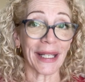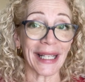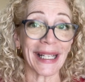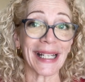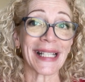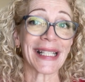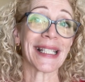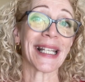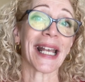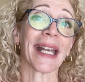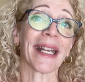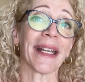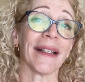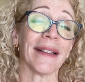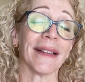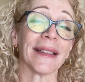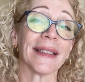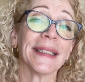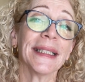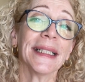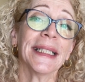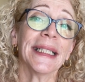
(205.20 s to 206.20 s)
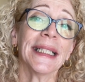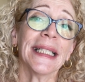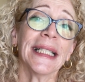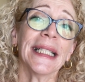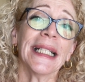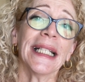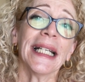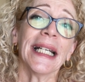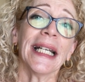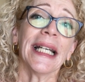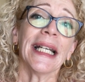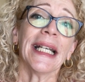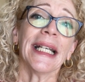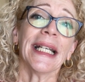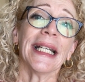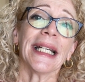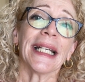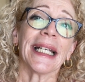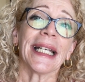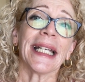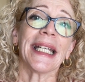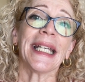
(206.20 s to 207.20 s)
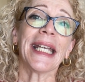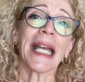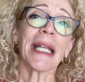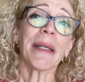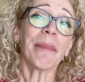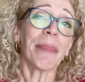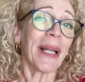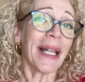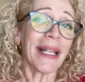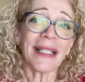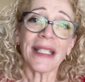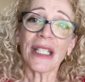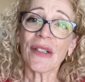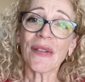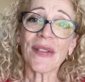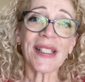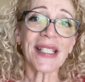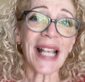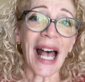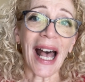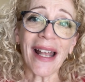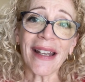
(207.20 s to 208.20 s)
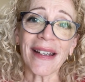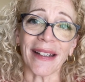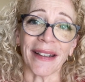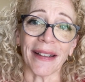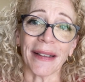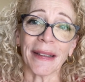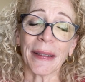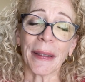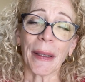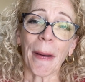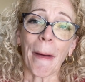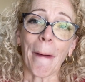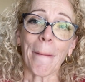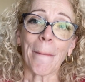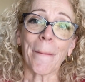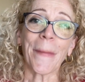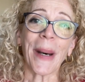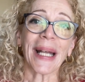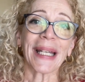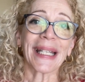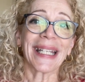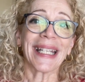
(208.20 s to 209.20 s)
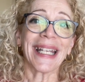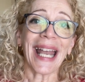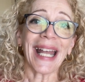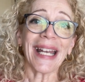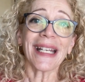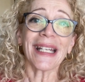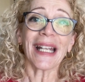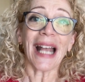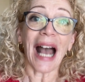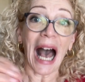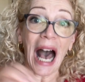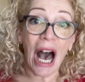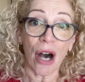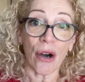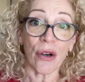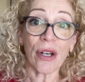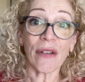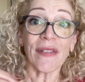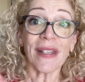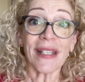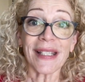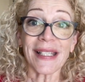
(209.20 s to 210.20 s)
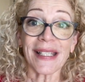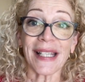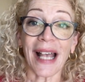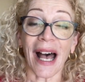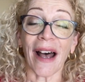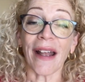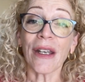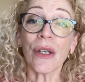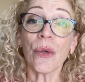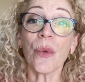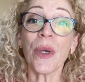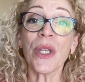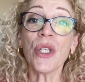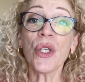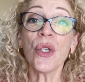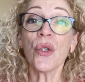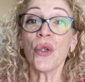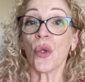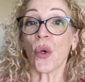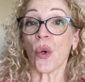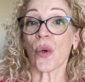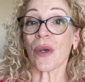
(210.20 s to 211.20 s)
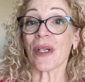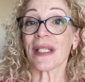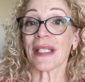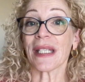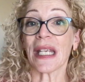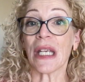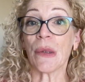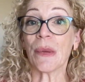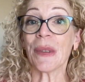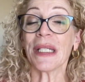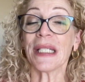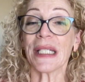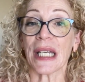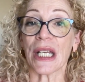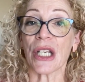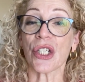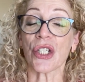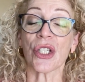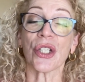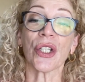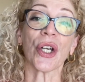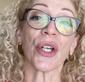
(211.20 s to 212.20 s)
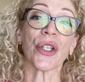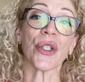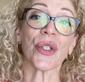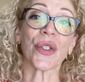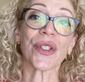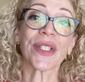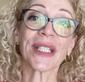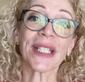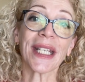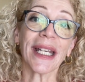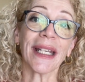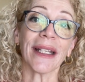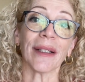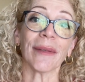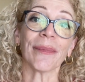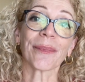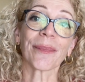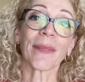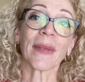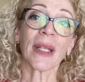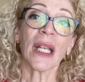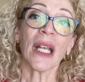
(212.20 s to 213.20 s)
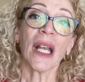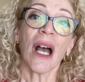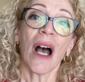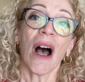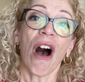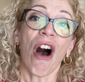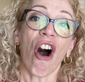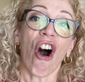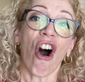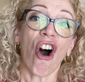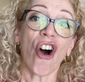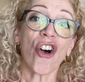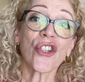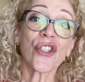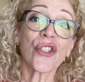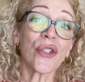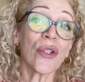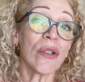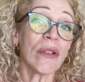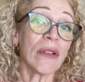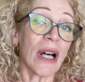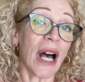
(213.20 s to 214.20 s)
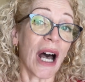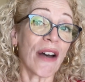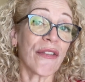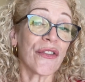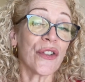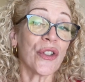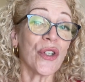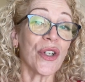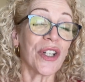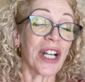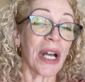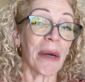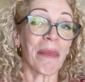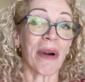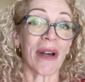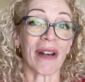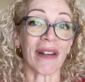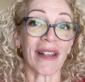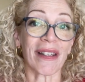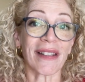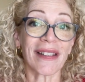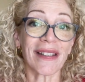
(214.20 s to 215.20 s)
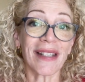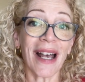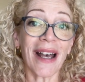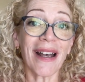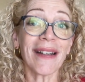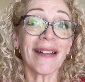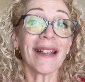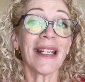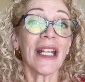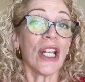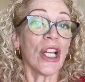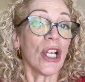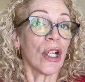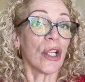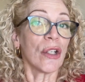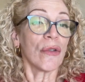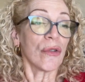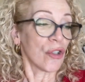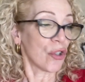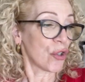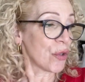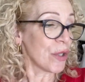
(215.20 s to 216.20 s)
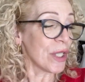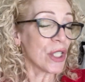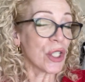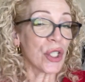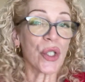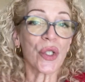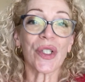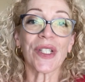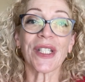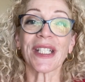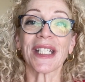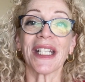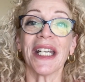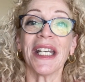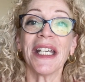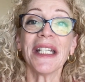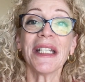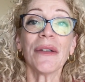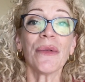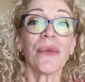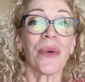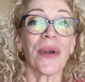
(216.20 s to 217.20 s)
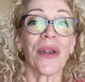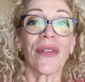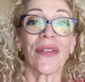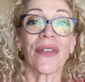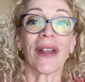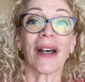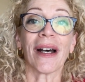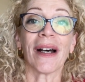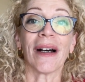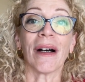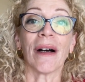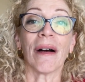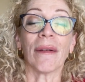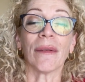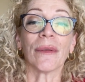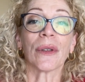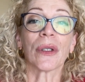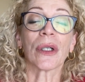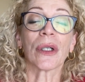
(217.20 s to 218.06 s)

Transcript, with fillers: in a second. Get plenty of sun, but get out of the sun when you notice irritation on your skin. Also, after you come out of the sun, treat your skin with uh,